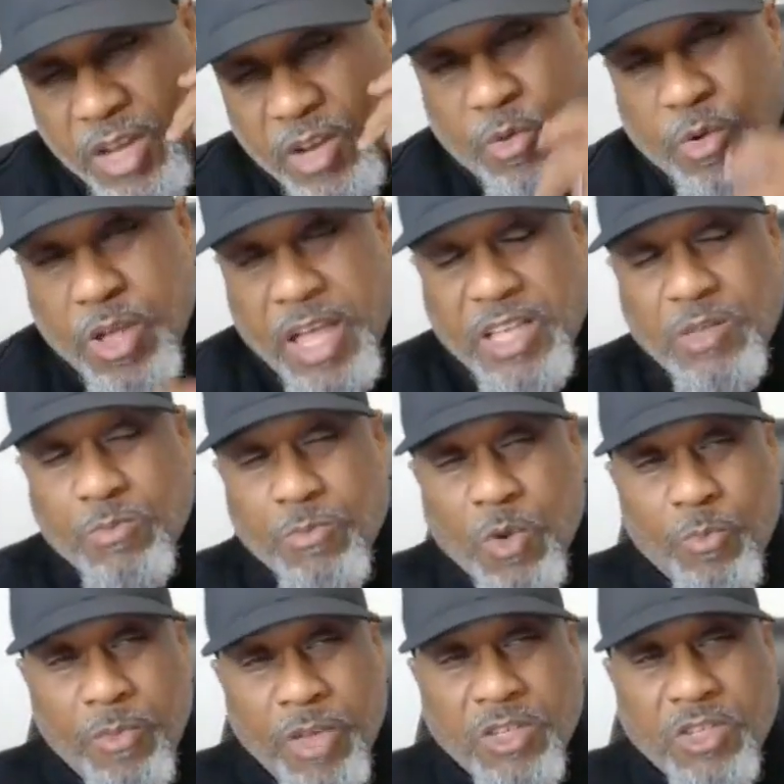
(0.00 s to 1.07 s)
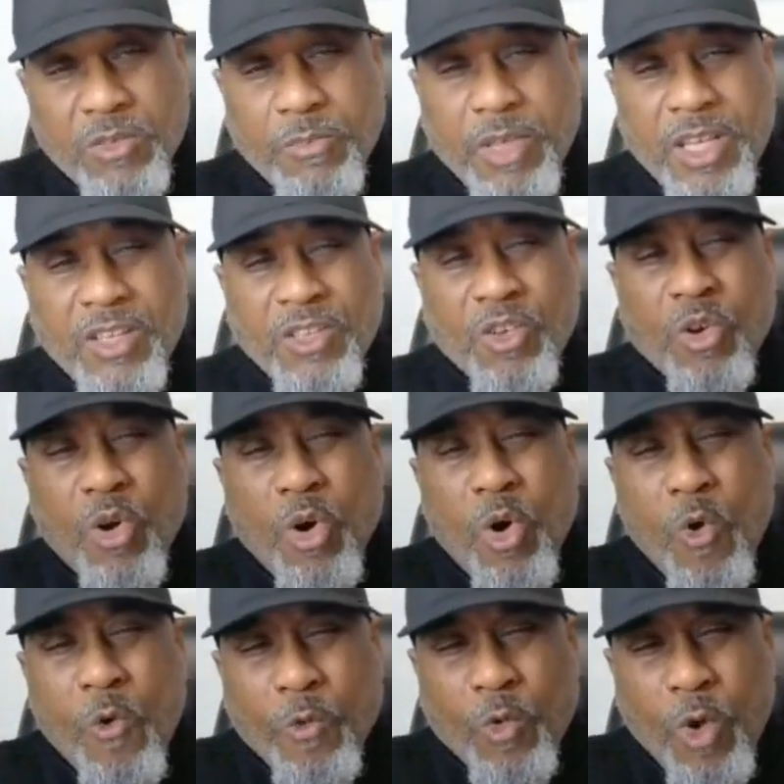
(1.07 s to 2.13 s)
It creates momentum in your
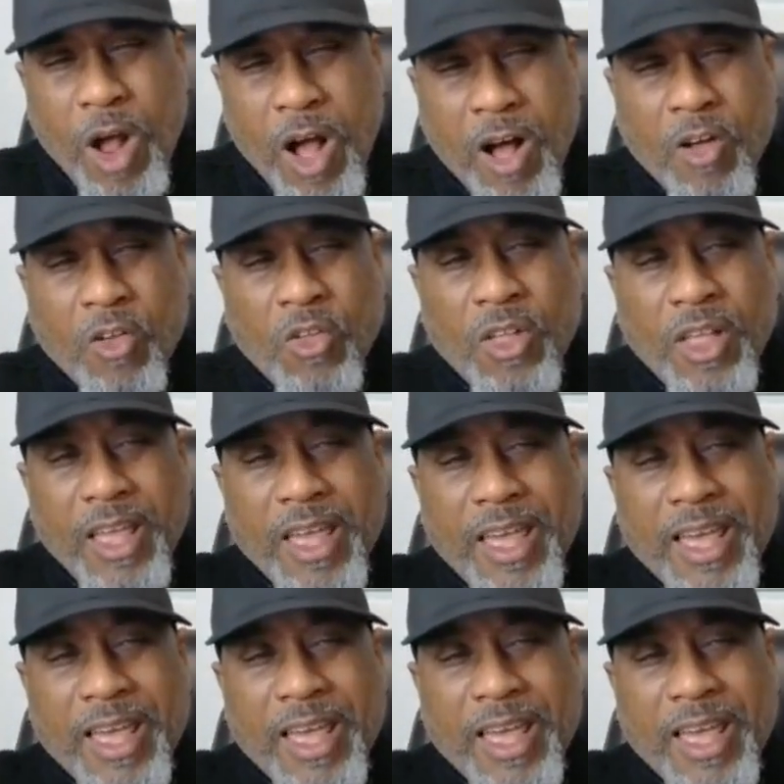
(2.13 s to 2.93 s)
overall